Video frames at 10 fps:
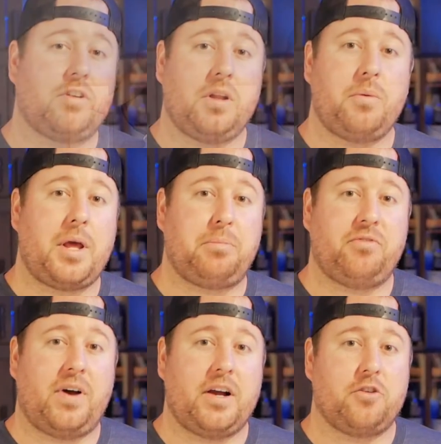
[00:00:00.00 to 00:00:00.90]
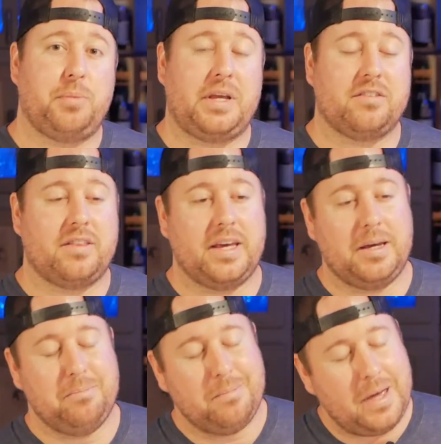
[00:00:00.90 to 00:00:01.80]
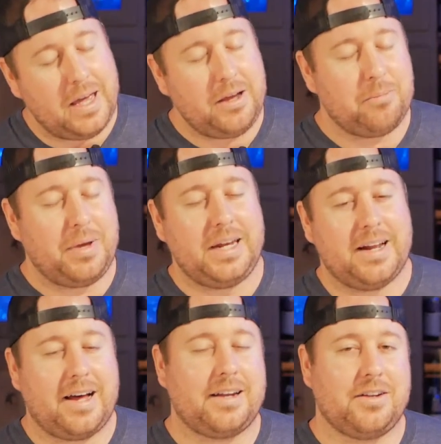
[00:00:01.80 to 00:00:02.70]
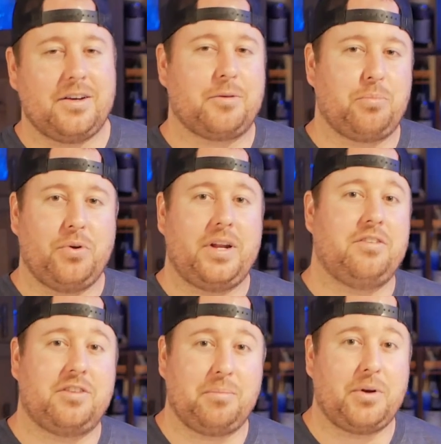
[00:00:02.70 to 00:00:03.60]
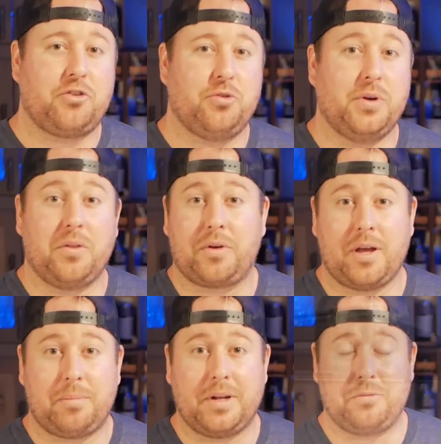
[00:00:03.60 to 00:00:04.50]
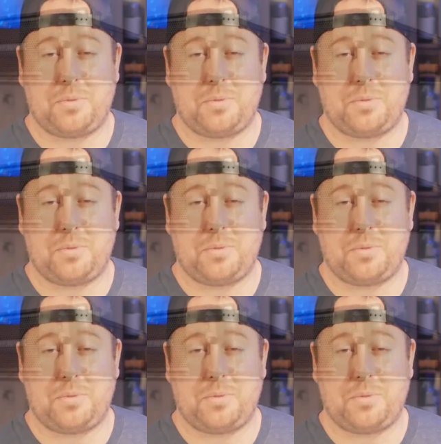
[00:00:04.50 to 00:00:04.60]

clone amplifiers because they may or may not look pretty similar to another company's